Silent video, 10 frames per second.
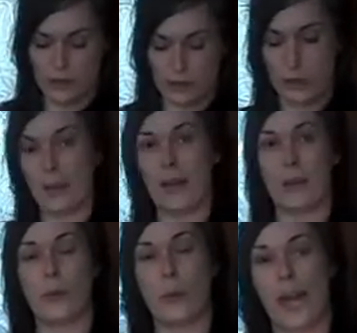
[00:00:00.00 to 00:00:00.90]
So a wee bit
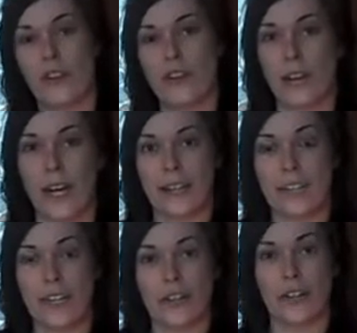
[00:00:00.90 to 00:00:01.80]
about
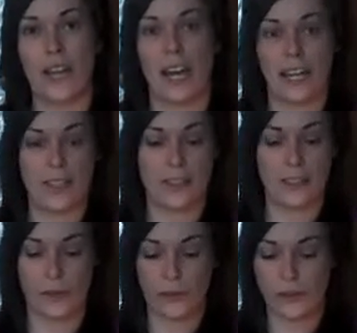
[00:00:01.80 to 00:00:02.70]
pasteurisation and
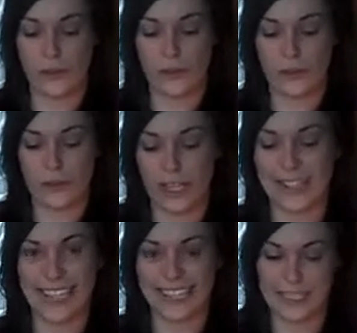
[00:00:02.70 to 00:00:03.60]

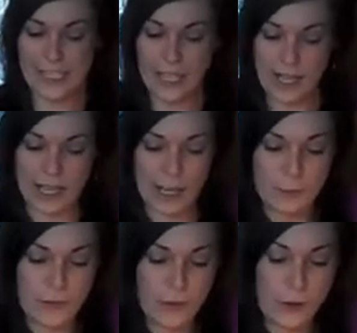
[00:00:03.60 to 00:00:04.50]
concentrating. I
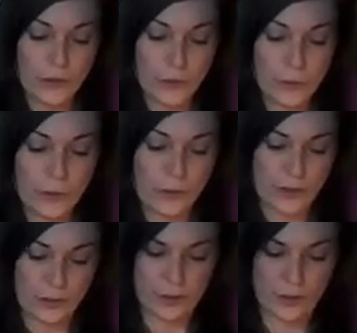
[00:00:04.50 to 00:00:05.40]
forgot to
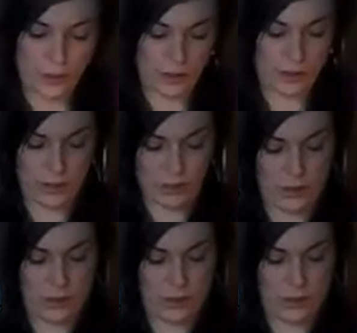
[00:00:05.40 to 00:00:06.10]
put the